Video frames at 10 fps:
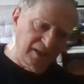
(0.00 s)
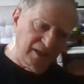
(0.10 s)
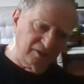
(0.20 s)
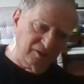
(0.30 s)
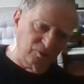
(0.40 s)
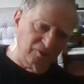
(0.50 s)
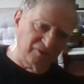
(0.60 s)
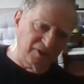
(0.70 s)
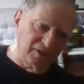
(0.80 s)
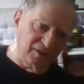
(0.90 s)
artillery
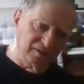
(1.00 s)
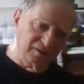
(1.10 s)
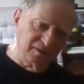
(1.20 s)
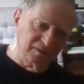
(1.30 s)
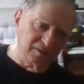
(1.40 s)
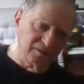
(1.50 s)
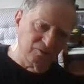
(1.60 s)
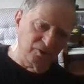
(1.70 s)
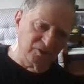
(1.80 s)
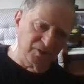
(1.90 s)
fire,
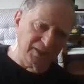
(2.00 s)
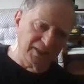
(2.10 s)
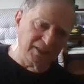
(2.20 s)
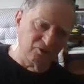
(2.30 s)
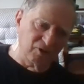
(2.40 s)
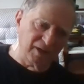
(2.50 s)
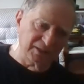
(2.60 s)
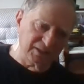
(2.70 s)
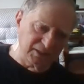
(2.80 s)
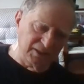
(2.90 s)
which I needed
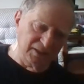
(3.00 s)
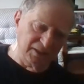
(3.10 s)
drastically.